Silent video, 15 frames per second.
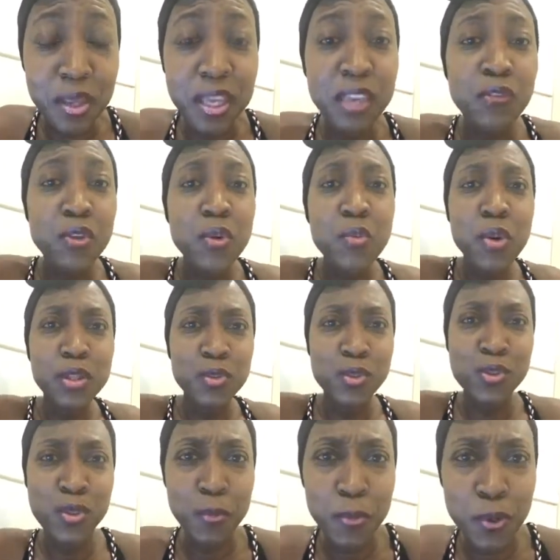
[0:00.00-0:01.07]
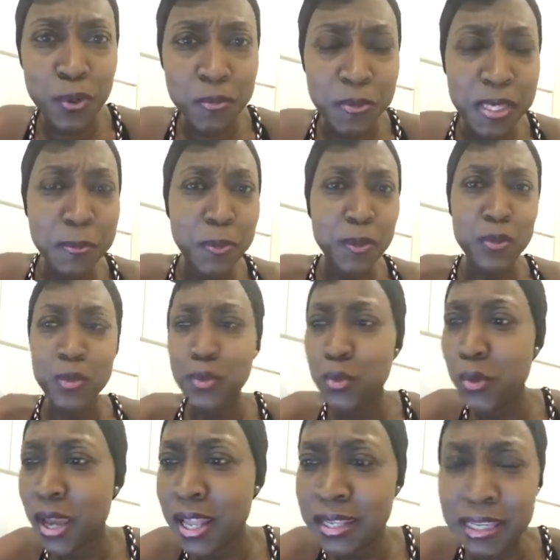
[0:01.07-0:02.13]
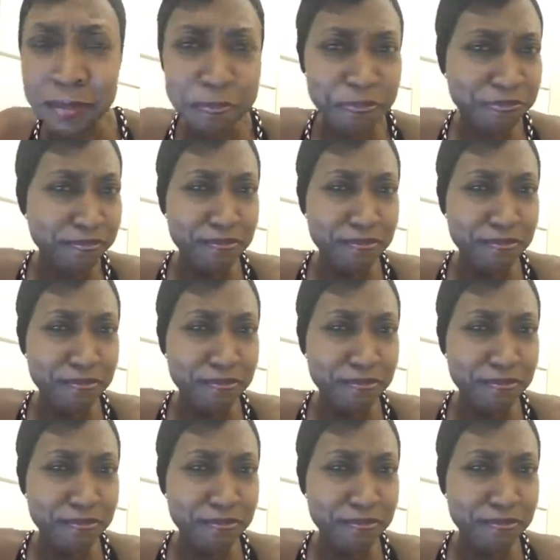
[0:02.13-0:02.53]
if you want to support people to do anything